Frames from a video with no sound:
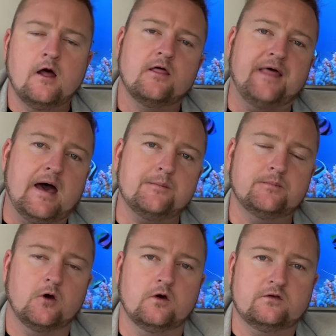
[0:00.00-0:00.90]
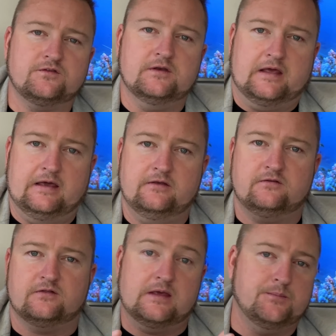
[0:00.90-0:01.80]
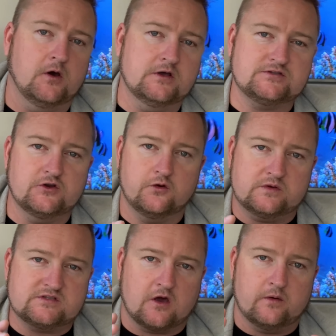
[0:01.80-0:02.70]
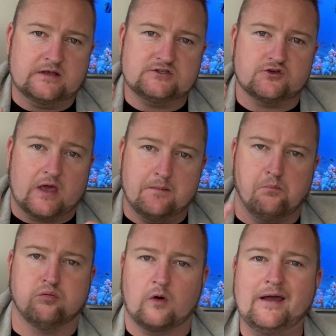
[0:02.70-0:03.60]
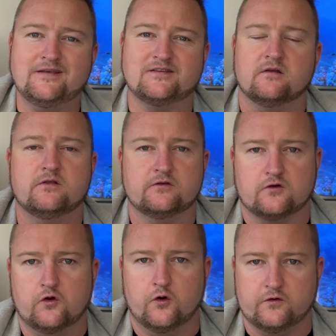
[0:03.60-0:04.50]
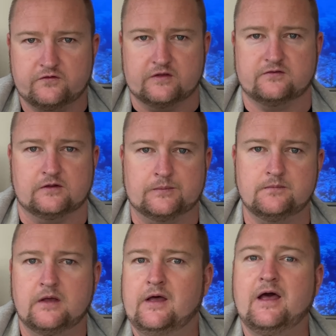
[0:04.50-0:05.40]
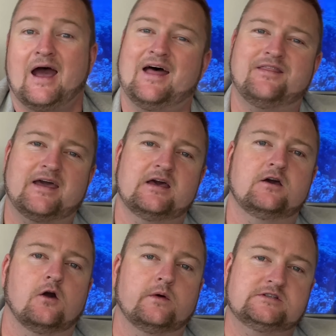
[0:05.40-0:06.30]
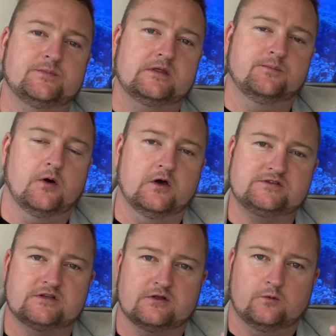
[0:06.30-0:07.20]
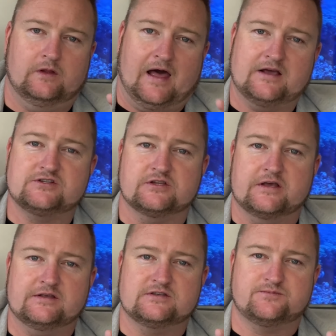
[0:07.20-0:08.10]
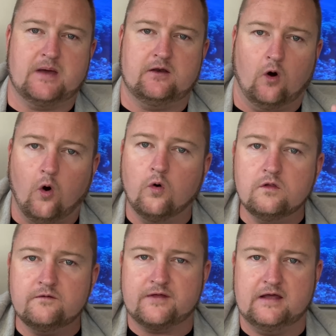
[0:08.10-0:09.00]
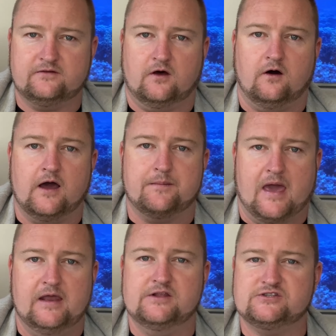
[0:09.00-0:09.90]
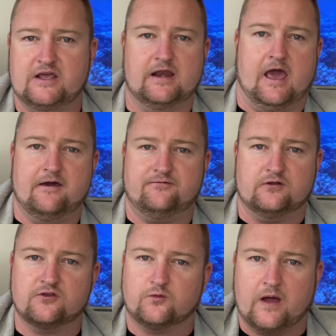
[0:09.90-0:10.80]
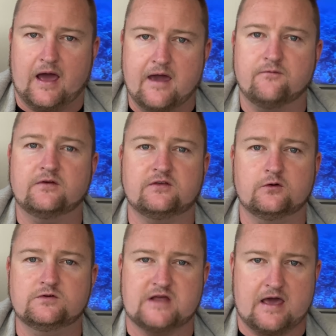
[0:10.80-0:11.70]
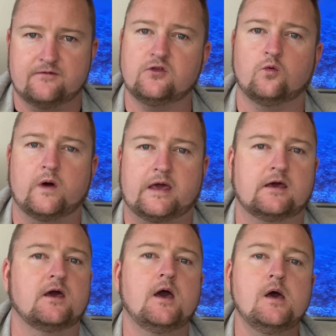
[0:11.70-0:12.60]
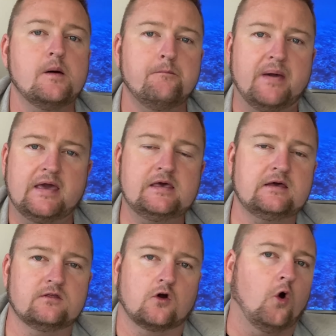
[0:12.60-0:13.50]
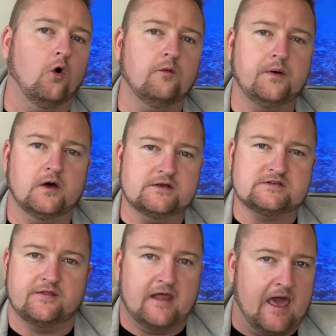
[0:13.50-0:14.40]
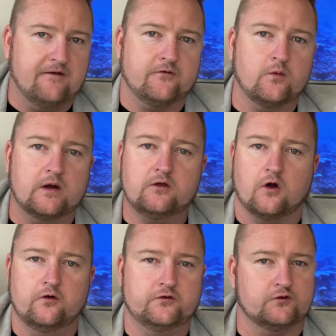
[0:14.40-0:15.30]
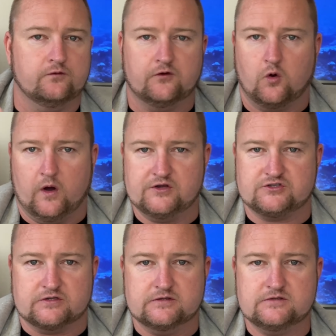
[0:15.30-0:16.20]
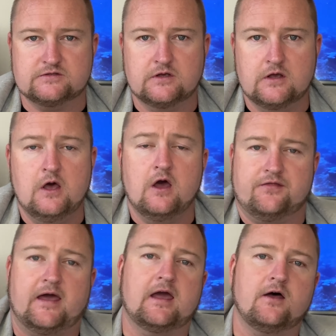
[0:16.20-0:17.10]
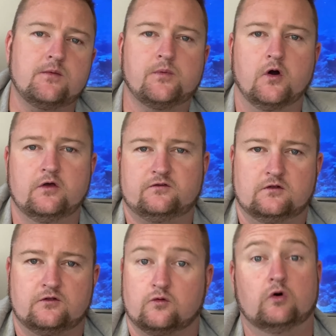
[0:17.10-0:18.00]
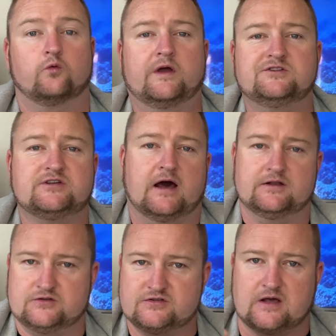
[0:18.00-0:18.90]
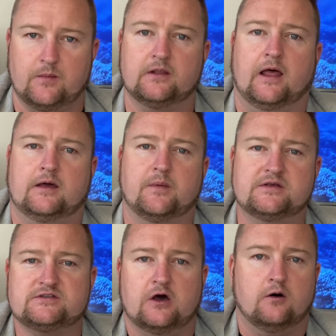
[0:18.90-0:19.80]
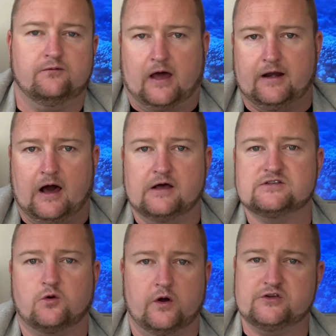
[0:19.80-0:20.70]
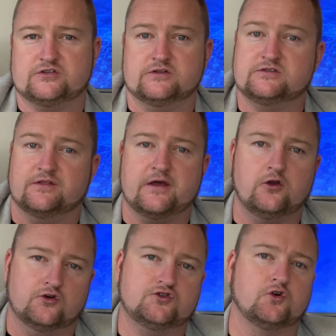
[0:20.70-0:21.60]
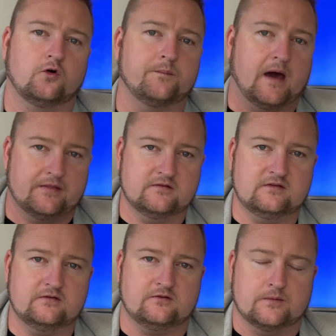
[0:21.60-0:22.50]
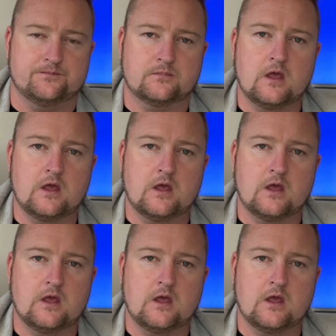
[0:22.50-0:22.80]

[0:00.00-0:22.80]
That person is the person who is going to embrace the Zoho system, and they are going to be the person that will actually spend all of their time, energy, and effort throughout every single day of the week being the core person that everyone goes to for questions. They are the person that will reach out to someone like myself and ask questions that they're not sure about the system.